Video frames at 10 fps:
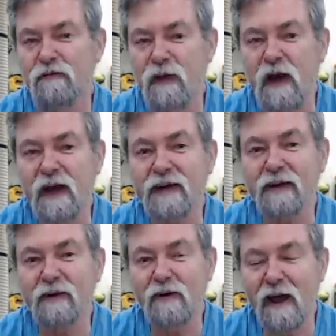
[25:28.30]
fine
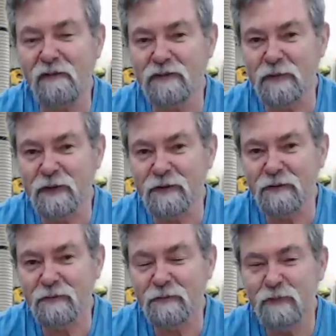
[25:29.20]
craftsman.
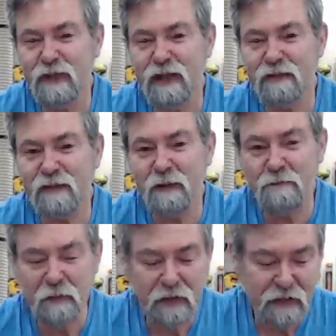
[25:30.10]
Whenever
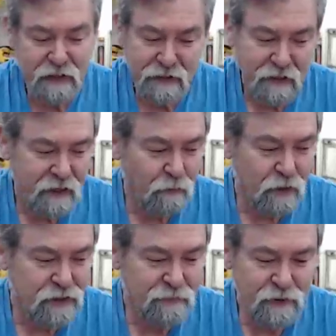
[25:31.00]
I
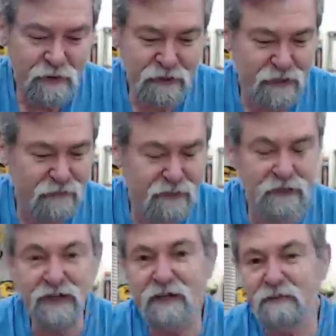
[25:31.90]
watch him do stuff, and
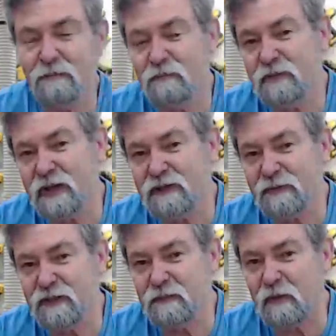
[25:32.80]
he shows
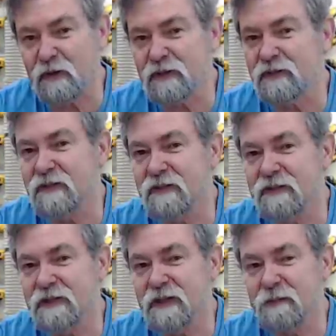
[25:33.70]
off his boxes at
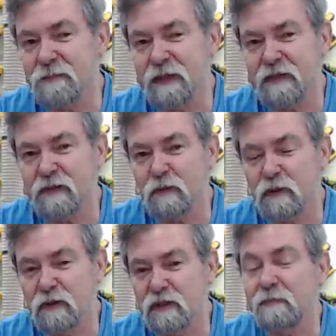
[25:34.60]
the
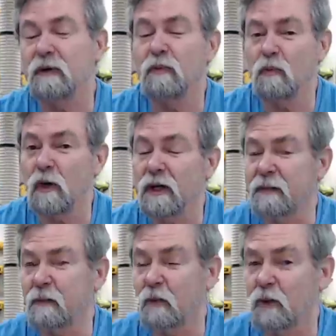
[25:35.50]
Timber and
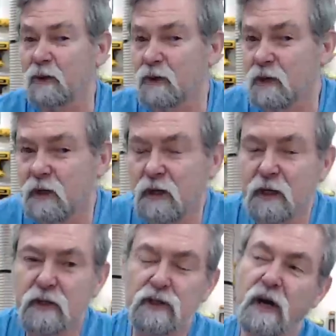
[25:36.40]
Working with Wood
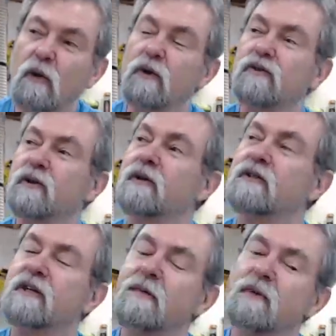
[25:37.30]
show, the
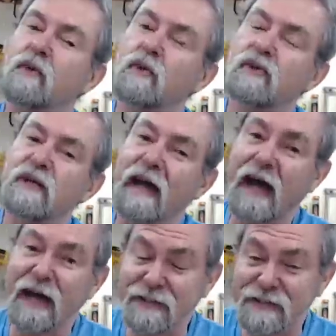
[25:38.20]
Timber Tools and
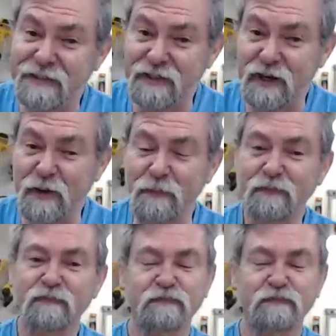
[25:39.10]
Artisans show.